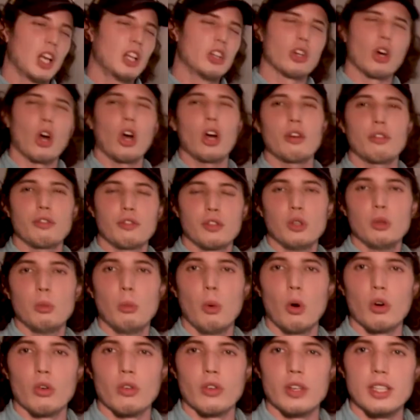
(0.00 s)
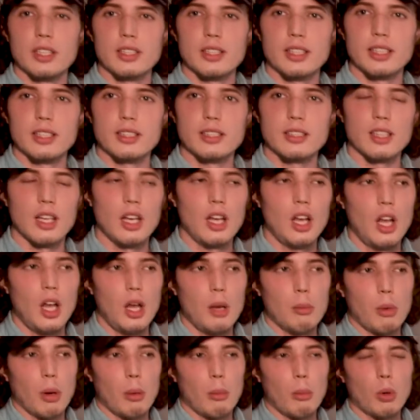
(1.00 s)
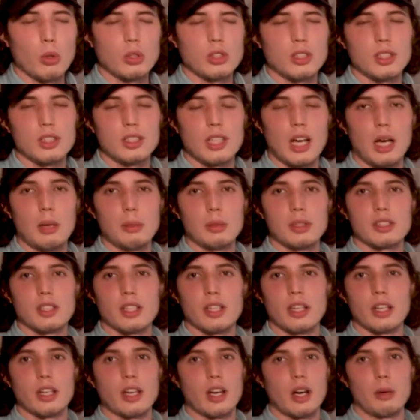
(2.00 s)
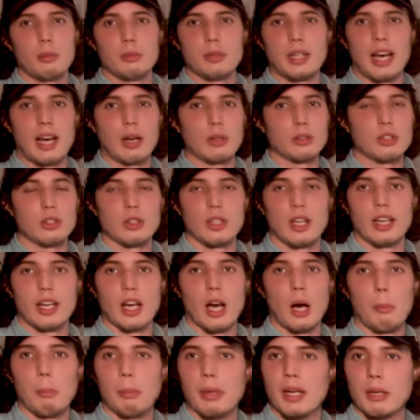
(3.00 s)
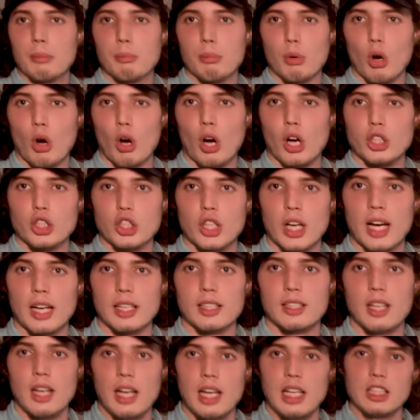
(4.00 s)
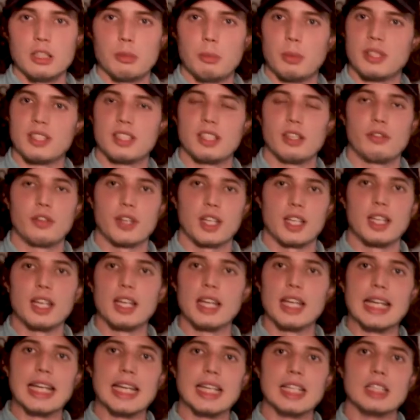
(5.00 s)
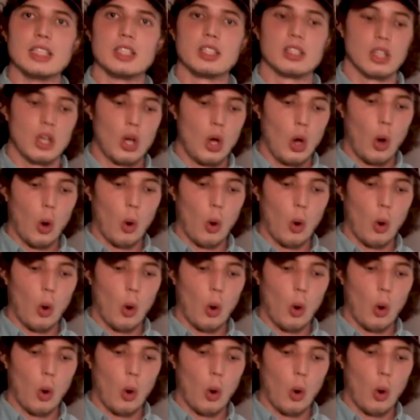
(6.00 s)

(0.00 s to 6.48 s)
There are a few more reasons, but most of the time it's going to come down to like a big project, specific needs,